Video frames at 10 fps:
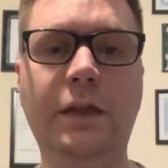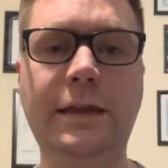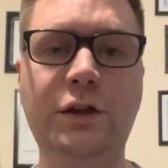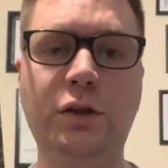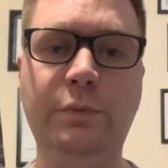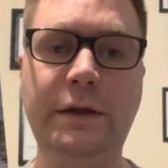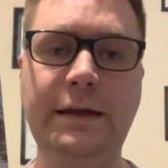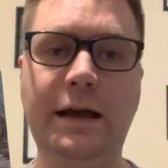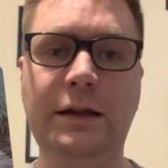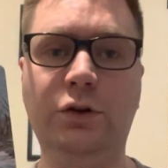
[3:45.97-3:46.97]
There could
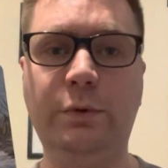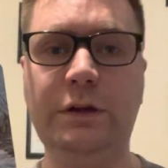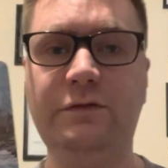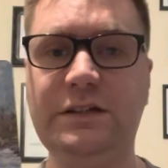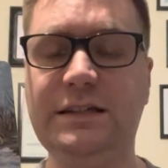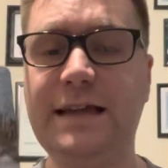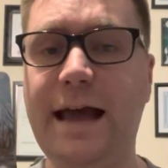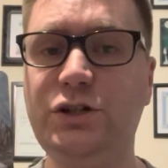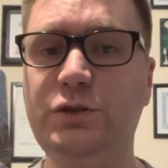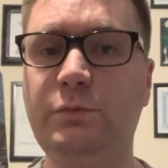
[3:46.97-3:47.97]
be a little bit of a
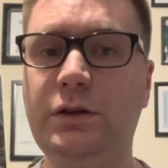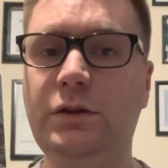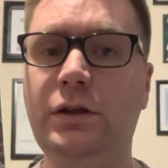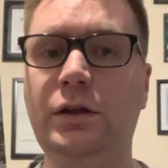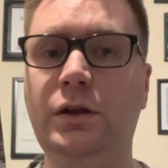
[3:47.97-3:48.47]
detachment,